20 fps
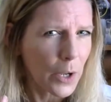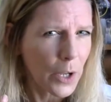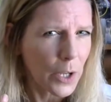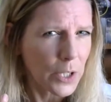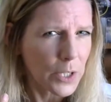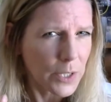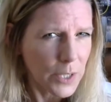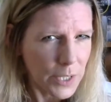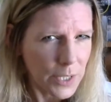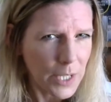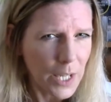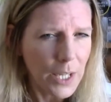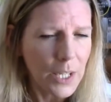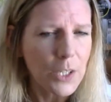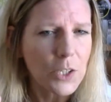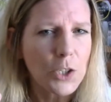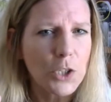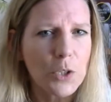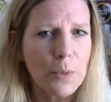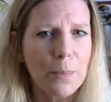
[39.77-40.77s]

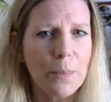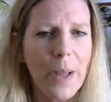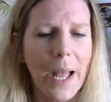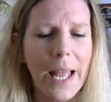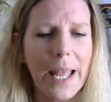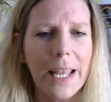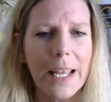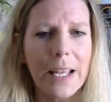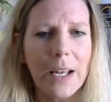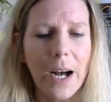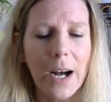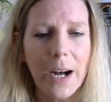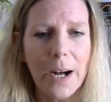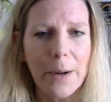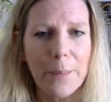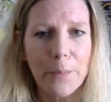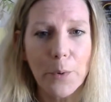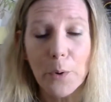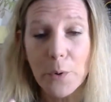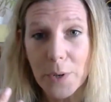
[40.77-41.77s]
concerns you may
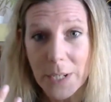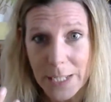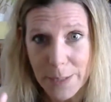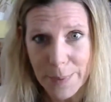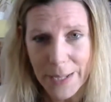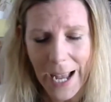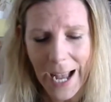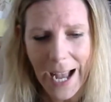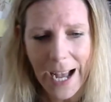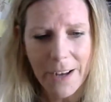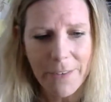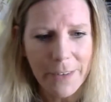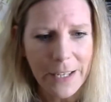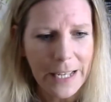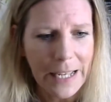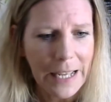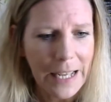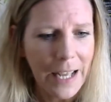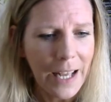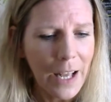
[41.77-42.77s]
already be
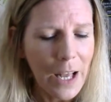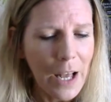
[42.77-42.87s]
having.